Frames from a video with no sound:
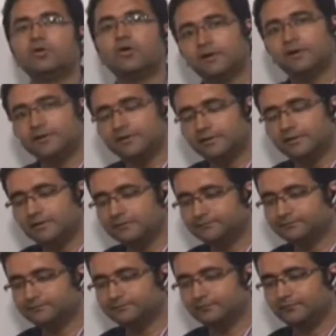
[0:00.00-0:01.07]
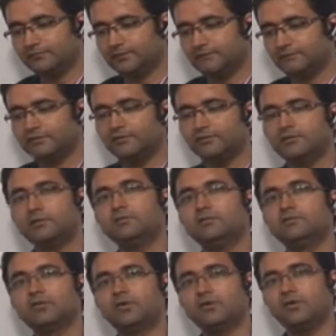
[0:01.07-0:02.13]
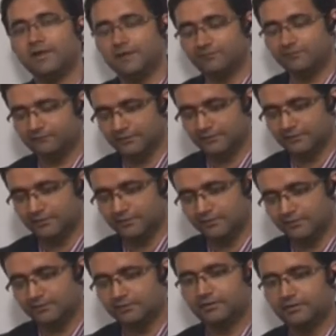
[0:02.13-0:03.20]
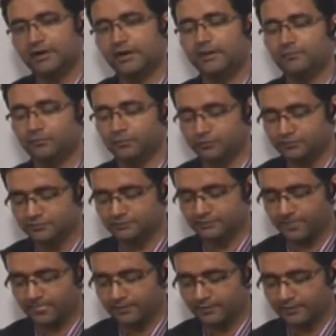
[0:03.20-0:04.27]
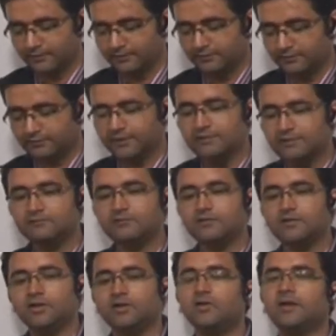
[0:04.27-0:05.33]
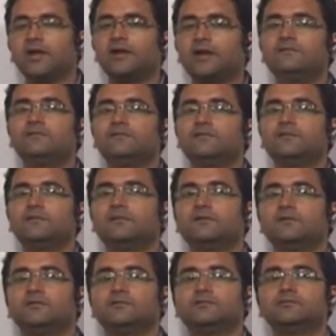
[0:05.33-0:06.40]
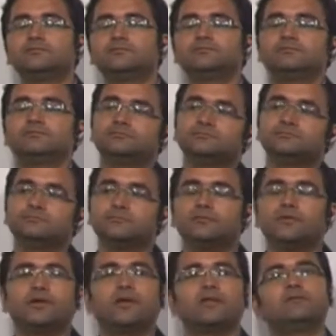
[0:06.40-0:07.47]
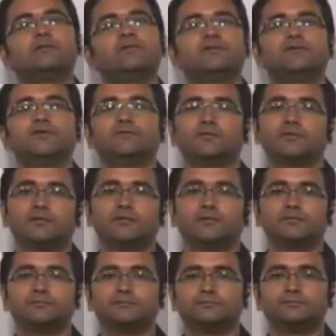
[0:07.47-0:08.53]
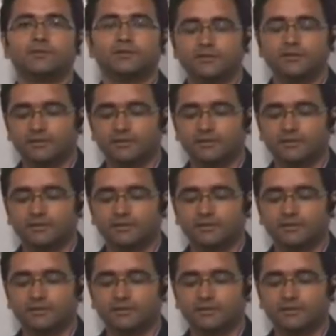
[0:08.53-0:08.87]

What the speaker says: is not linear, if the system is not time invariant and both, then we cannot have the transfer function of the system.